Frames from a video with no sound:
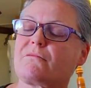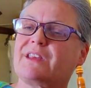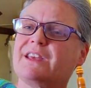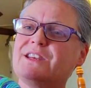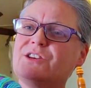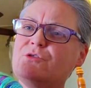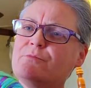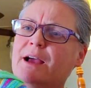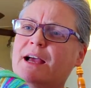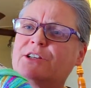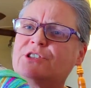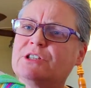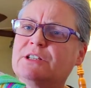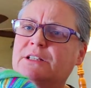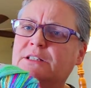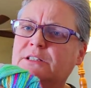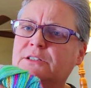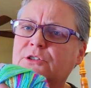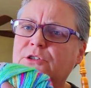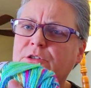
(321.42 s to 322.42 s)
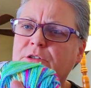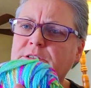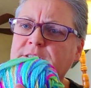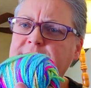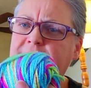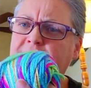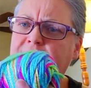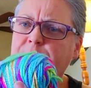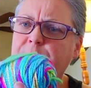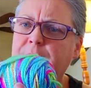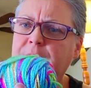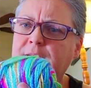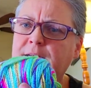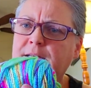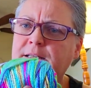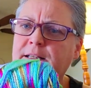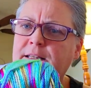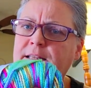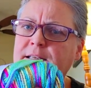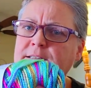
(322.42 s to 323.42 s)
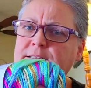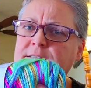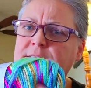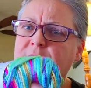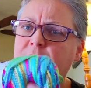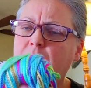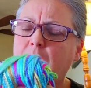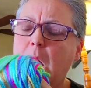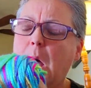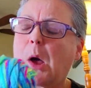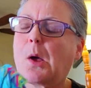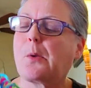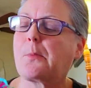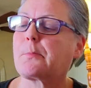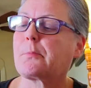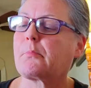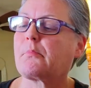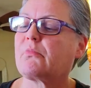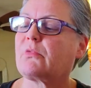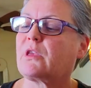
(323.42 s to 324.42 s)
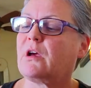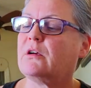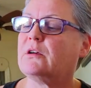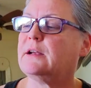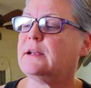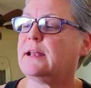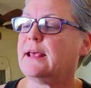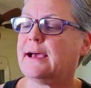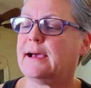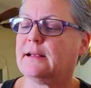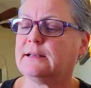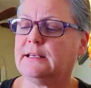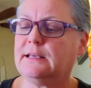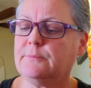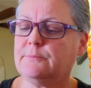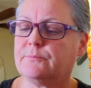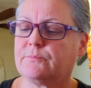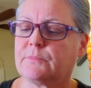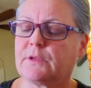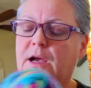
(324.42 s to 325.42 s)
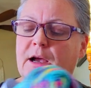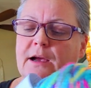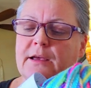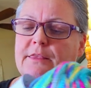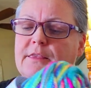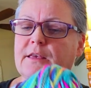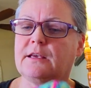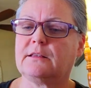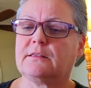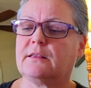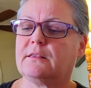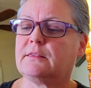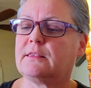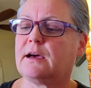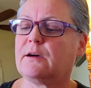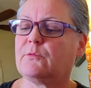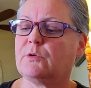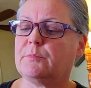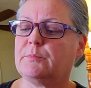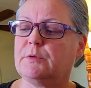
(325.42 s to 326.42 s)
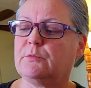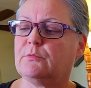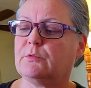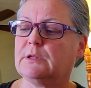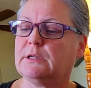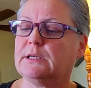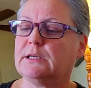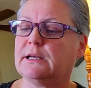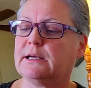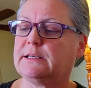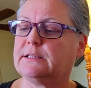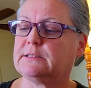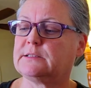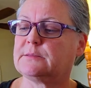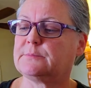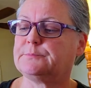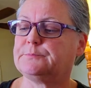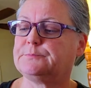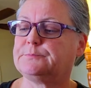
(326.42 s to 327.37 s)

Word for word: Can you imagine a little girl's hat made out of this on an Addy? I think that that would be really nice.